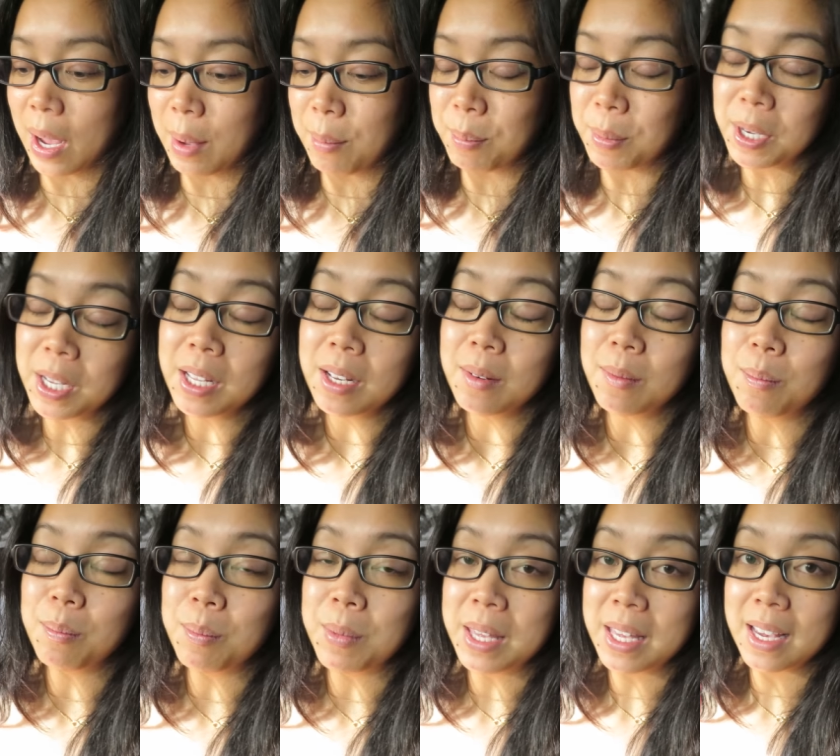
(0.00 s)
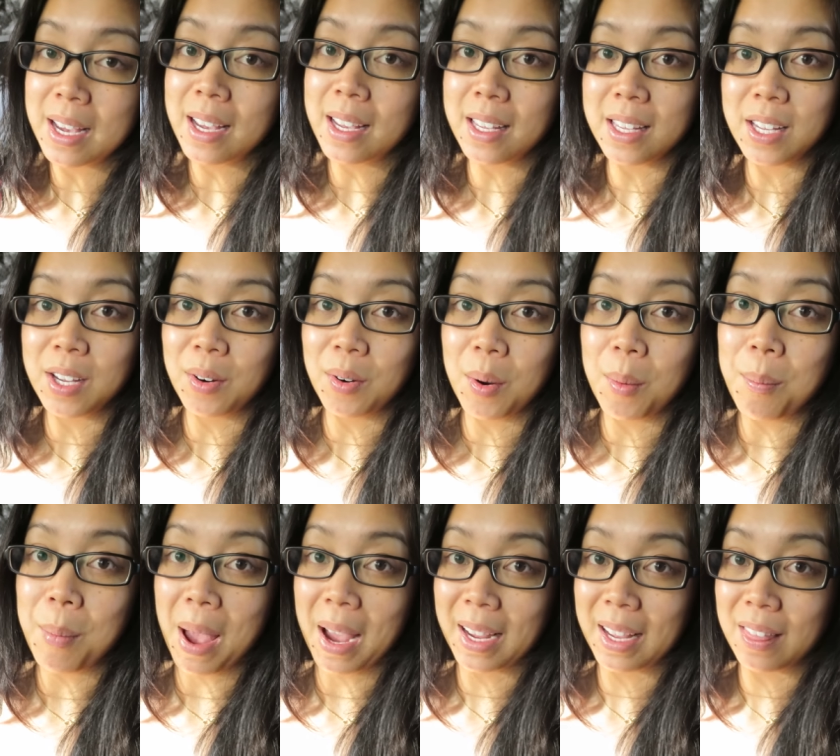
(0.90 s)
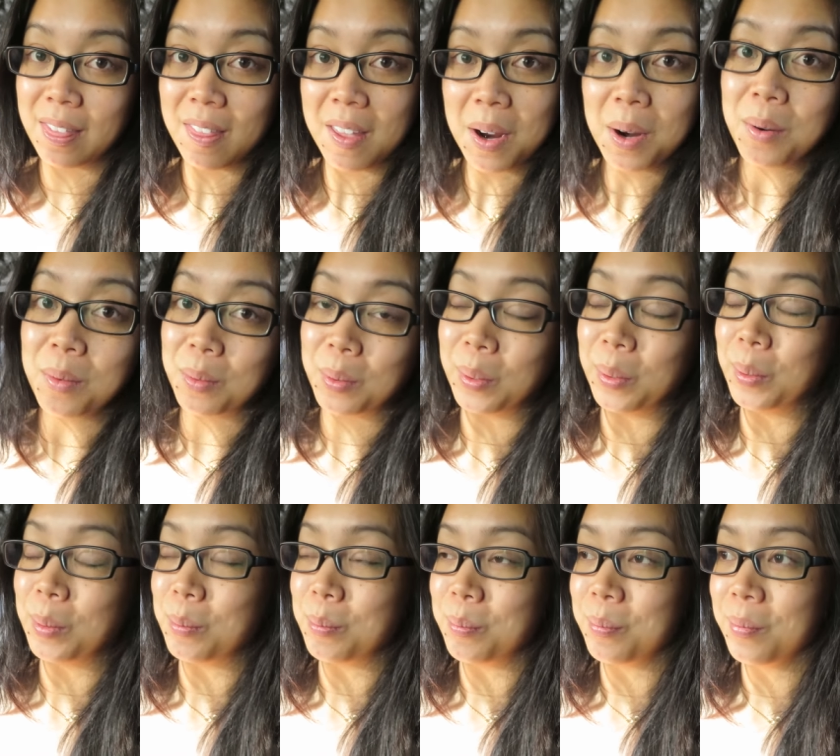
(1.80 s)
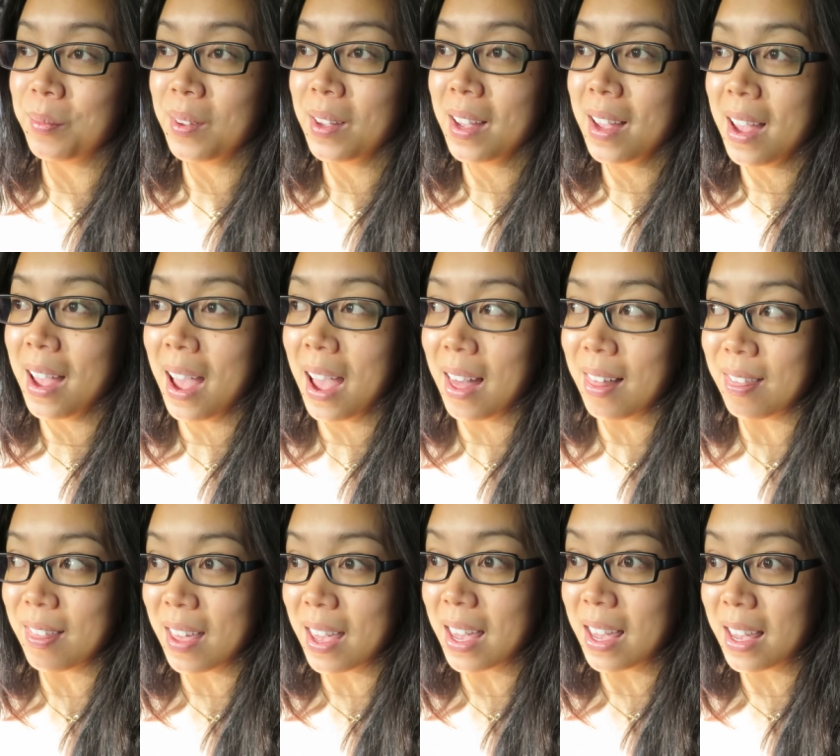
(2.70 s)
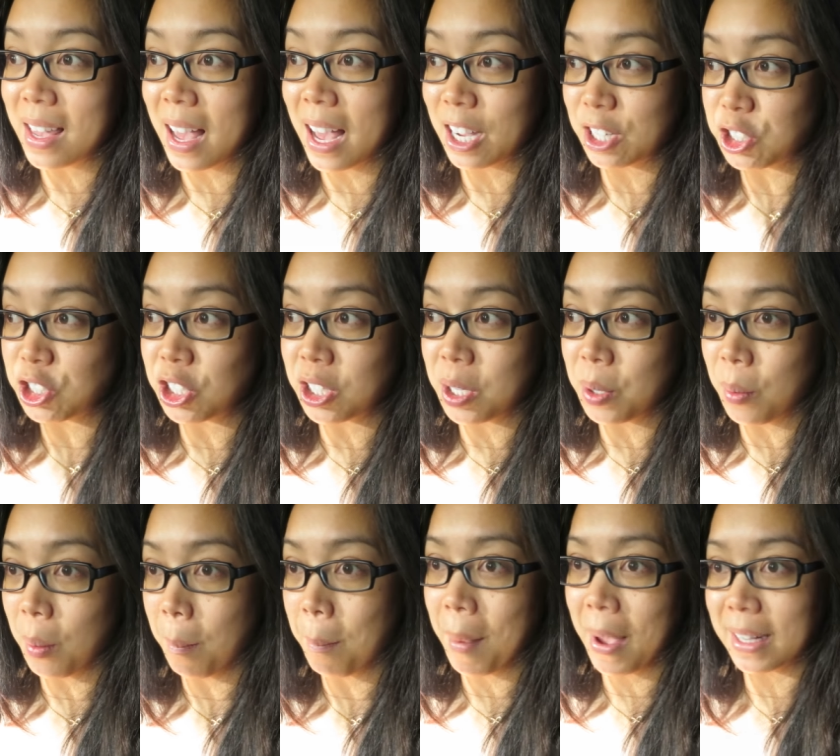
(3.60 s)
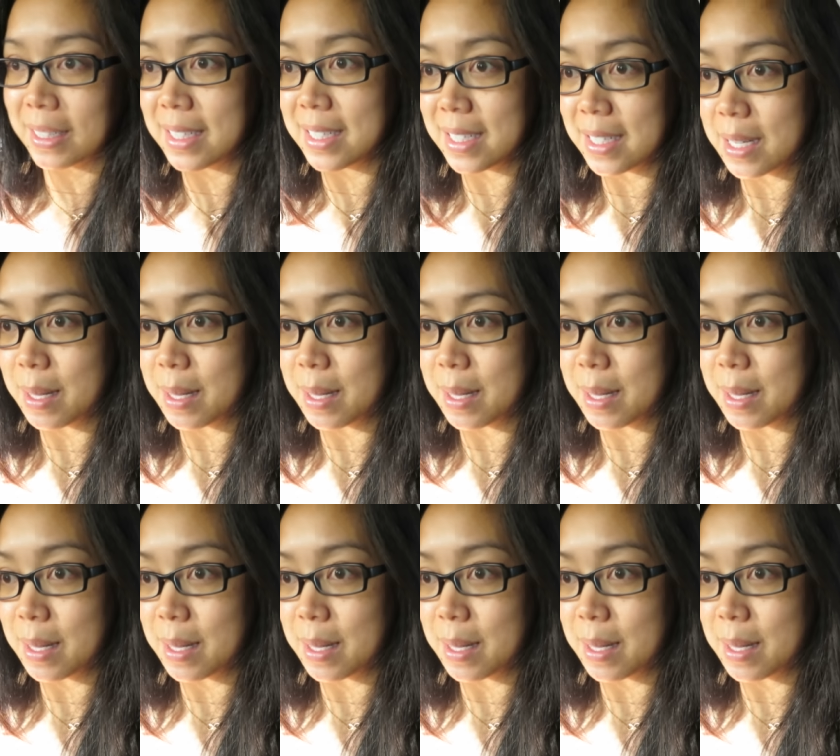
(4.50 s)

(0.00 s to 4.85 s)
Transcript: I put Miya and Keira back in their room and they actually went back to